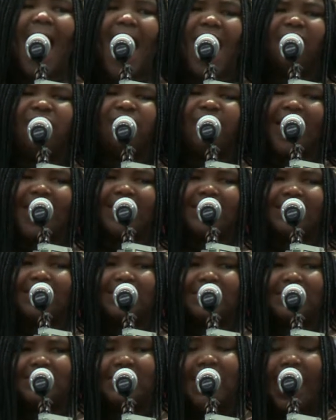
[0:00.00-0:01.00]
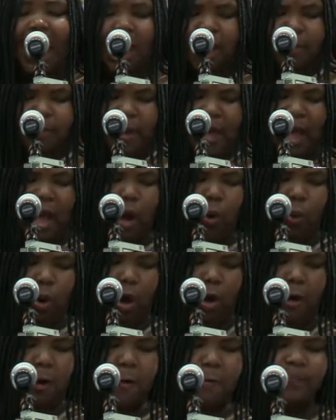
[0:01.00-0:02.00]
and violence and
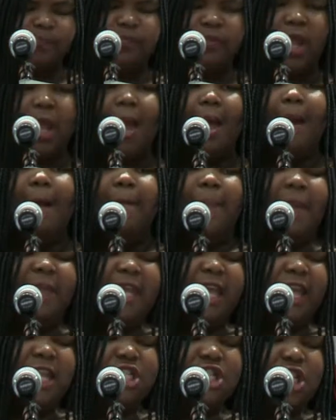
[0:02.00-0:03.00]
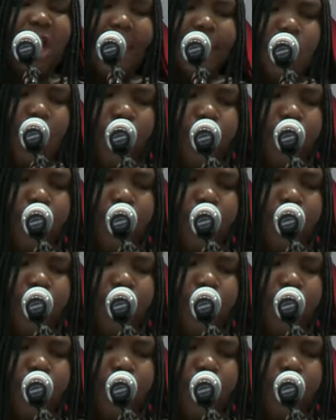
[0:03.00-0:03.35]
power. Baby, each time you